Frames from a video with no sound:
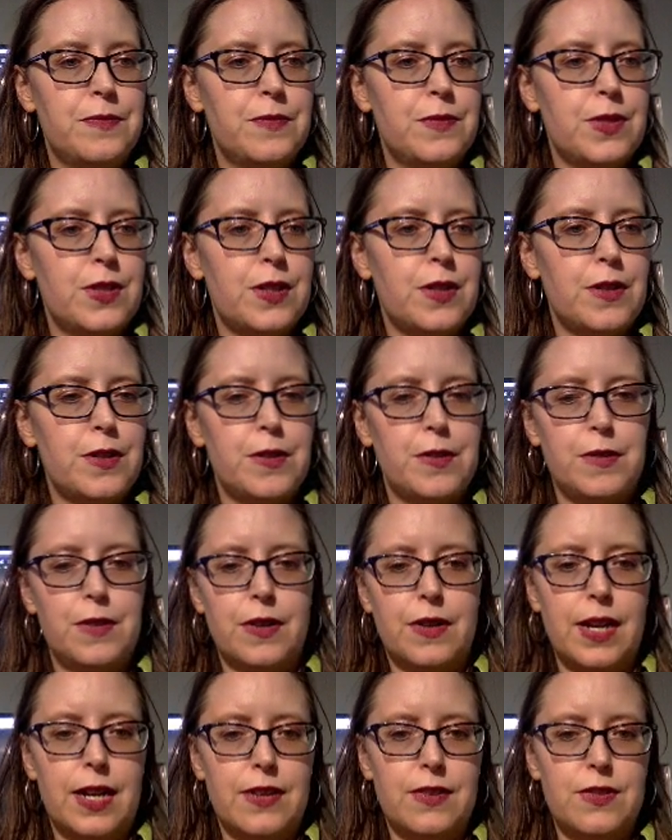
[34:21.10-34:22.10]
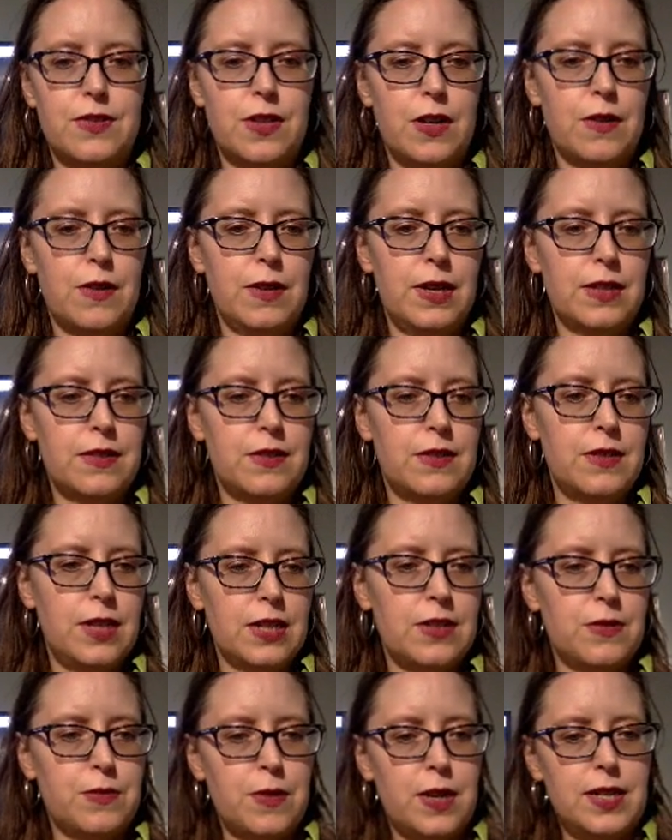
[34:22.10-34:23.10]
so okay, so it's
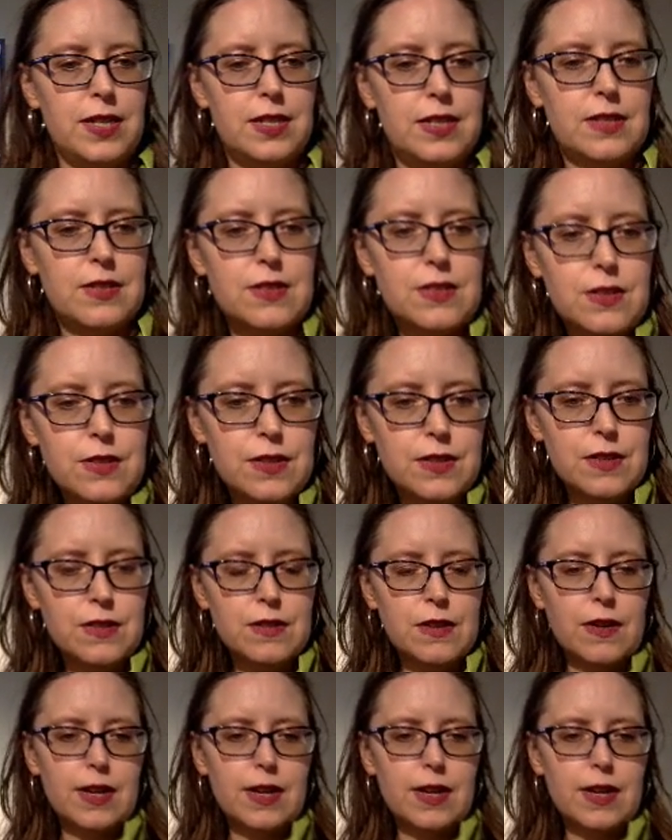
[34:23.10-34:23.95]
it's running. It's still